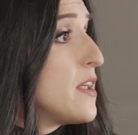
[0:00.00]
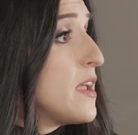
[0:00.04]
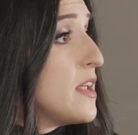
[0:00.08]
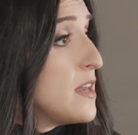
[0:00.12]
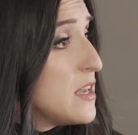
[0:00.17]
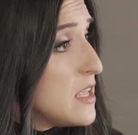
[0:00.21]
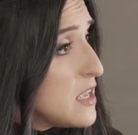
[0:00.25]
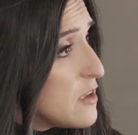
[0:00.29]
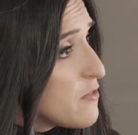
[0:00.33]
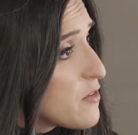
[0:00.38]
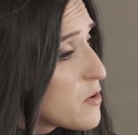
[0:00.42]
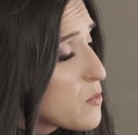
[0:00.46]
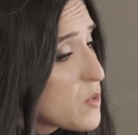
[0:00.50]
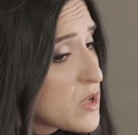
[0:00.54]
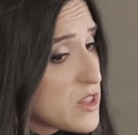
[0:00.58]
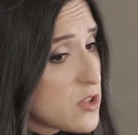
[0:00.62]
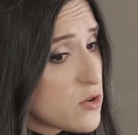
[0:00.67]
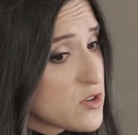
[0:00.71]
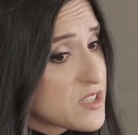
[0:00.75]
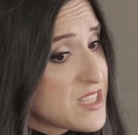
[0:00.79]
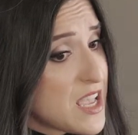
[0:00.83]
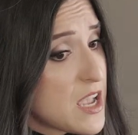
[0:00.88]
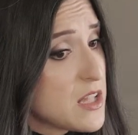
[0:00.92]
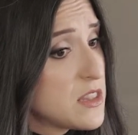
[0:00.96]
And even when
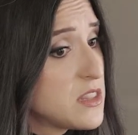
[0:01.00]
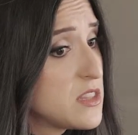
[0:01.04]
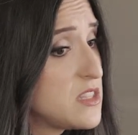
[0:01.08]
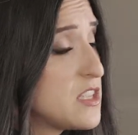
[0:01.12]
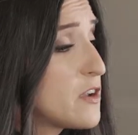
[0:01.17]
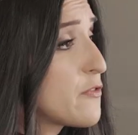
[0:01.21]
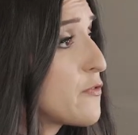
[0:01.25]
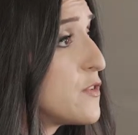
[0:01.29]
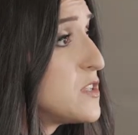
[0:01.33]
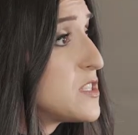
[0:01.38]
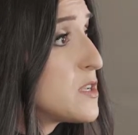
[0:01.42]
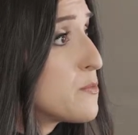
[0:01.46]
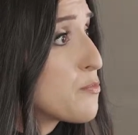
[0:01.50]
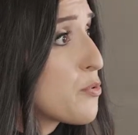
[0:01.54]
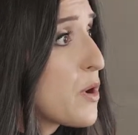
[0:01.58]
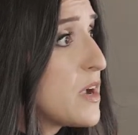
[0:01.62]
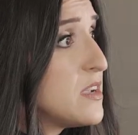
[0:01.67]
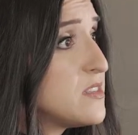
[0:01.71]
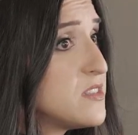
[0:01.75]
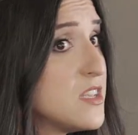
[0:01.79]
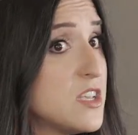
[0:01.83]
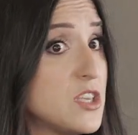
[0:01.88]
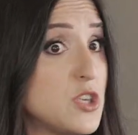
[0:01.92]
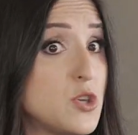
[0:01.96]
there's that difference in
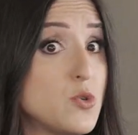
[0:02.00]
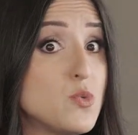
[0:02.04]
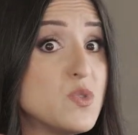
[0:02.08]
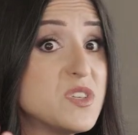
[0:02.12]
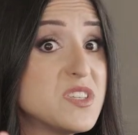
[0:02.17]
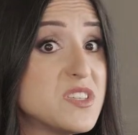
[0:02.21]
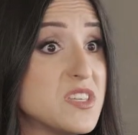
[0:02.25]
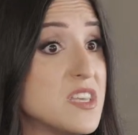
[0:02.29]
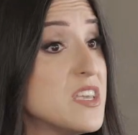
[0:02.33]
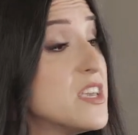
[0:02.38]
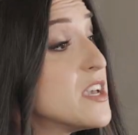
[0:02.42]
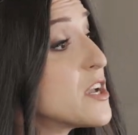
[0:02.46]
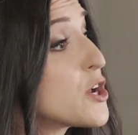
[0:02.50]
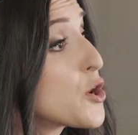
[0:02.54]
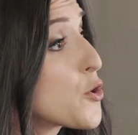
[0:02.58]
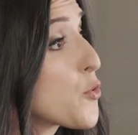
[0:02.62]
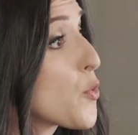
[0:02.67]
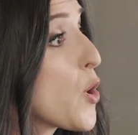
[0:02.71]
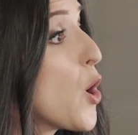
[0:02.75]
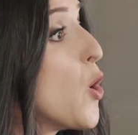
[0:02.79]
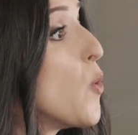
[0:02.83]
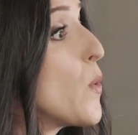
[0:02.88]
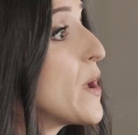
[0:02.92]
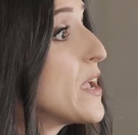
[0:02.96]
pricing, you see it
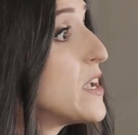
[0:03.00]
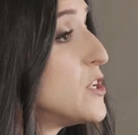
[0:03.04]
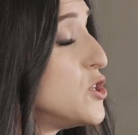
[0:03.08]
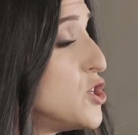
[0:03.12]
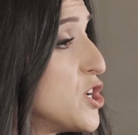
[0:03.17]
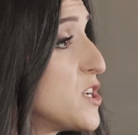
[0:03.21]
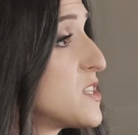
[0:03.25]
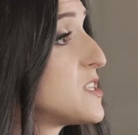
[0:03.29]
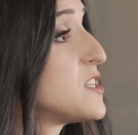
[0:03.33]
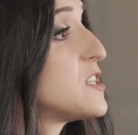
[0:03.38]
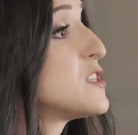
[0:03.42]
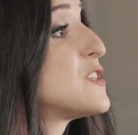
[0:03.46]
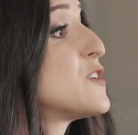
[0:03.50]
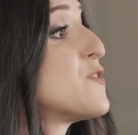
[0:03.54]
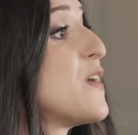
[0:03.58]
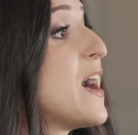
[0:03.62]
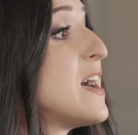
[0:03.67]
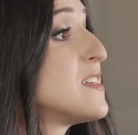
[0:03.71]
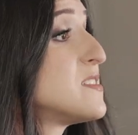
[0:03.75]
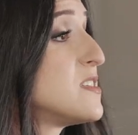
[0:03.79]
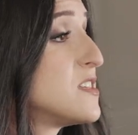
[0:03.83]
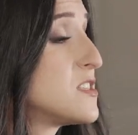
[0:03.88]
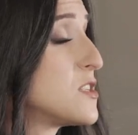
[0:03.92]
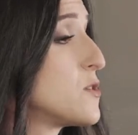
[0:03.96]
growing just as
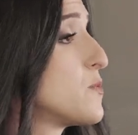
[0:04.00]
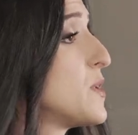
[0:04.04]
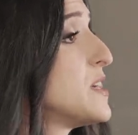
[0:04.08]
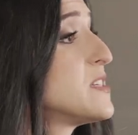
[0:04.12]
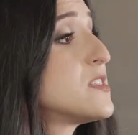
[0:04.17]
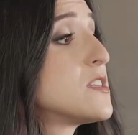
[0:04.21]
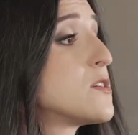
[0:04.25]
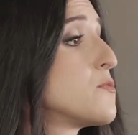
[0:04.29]
fast as the rest